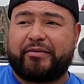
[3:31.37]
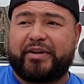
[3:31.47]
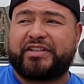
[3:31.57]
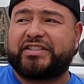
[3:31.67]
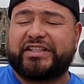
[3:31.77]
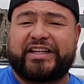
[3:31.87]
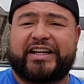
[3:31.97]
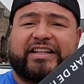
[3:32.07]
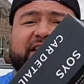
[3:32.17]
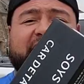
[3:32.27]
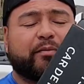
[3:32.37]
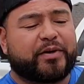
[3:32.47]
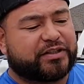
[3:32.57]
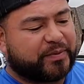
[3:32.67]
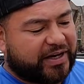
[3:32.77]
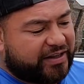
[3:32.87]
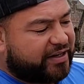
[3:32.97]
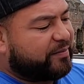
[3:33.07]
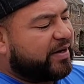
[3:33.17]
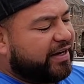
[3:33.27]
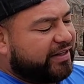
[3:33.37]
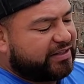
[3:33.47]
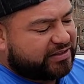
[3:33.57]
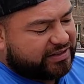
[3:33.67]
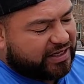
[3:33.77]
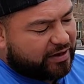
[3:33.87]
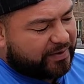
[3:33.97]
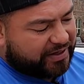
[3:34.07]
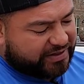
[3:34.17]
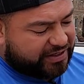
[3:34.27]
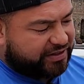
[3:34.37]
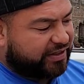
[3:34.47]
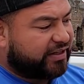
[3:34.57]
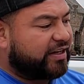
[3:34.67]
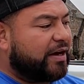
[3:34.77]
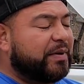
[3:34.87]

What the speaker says: I really just needed a tire brush, but I ended up buying this because it caught my attention.